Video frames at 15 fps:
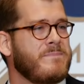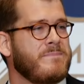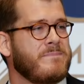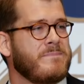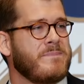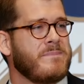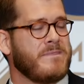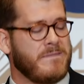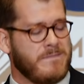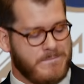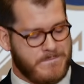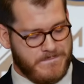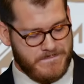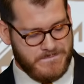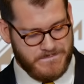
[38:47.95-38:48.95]

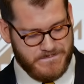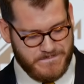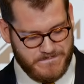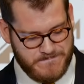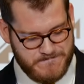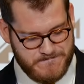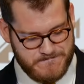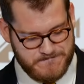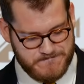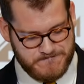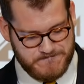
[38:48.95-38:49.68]
No one is speaking in this clip.